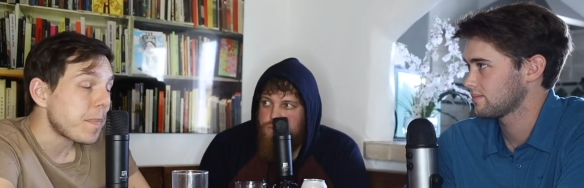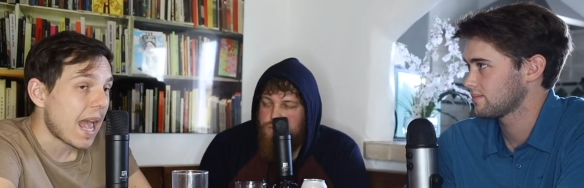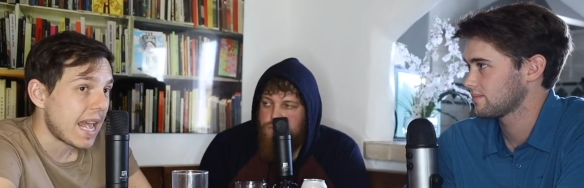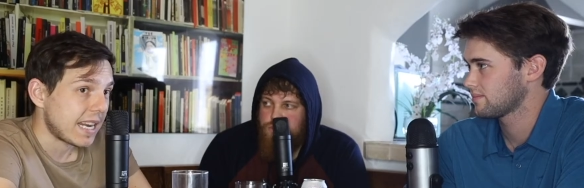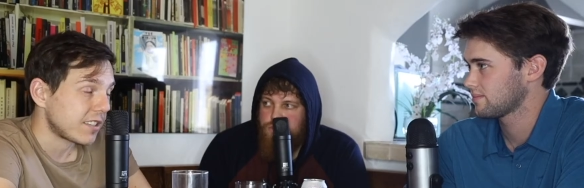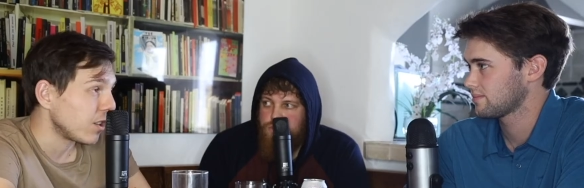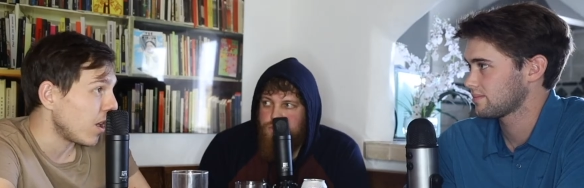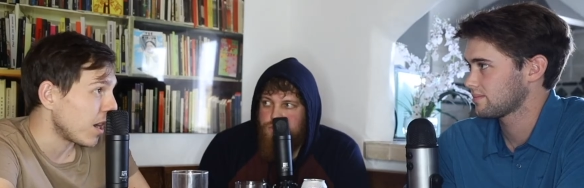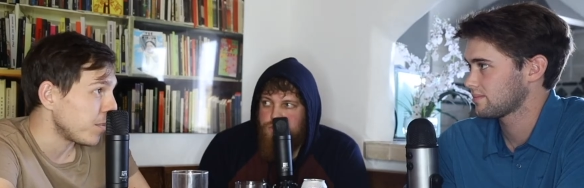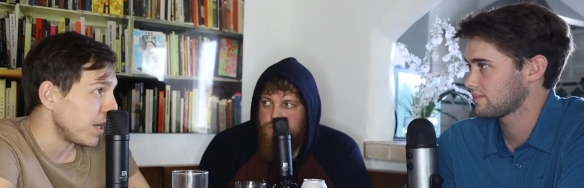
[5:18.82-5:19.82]
Speaker 1: panicked a
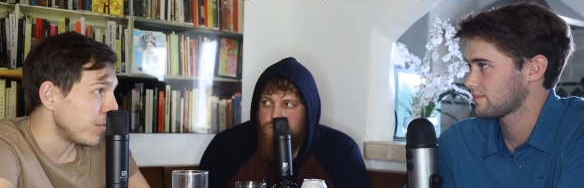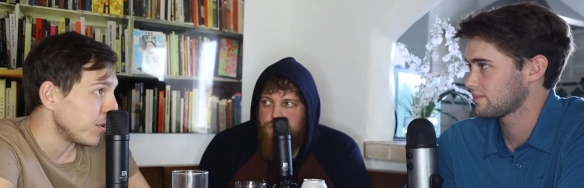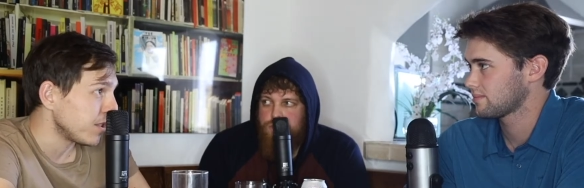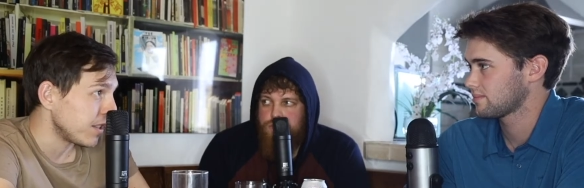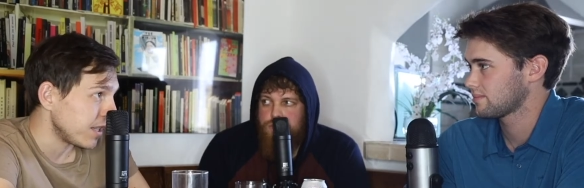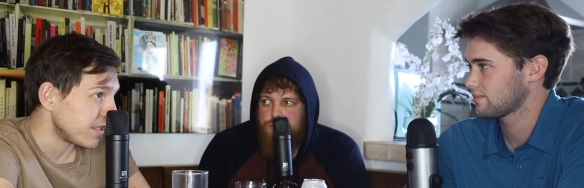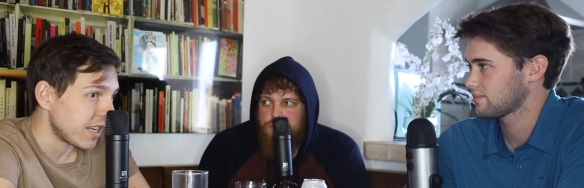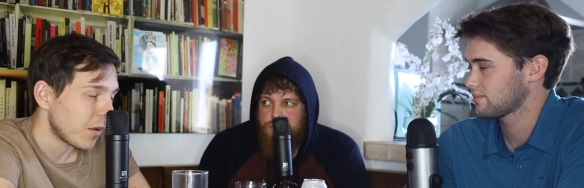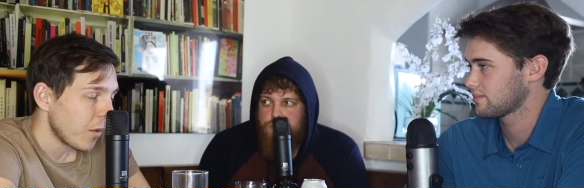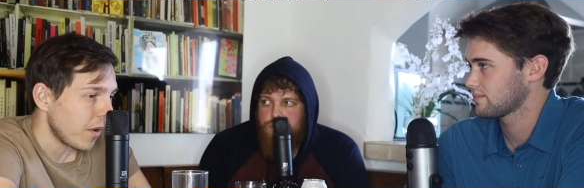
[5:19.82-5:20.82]
lot of people to then
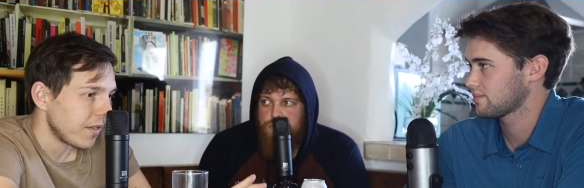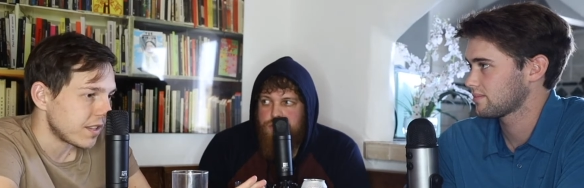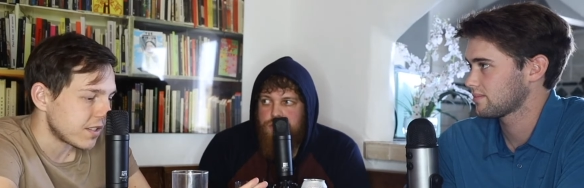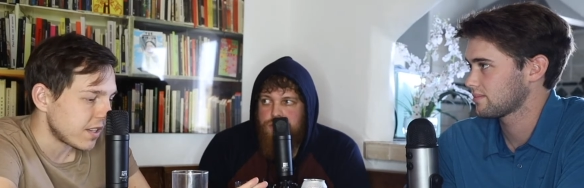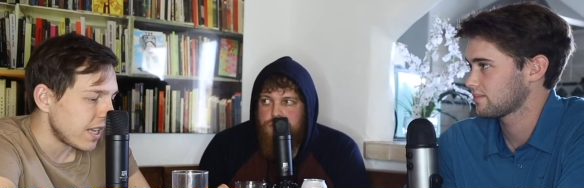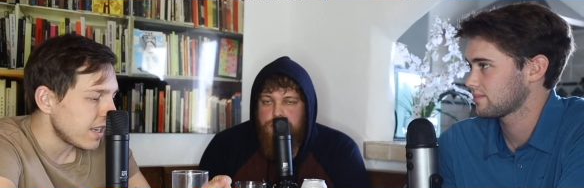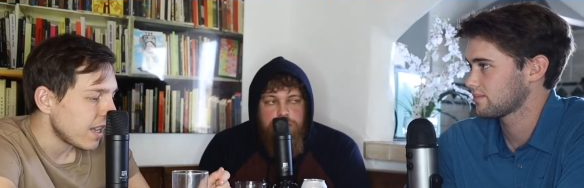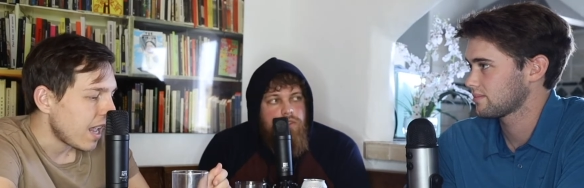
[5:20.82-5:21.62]
say, "This is it."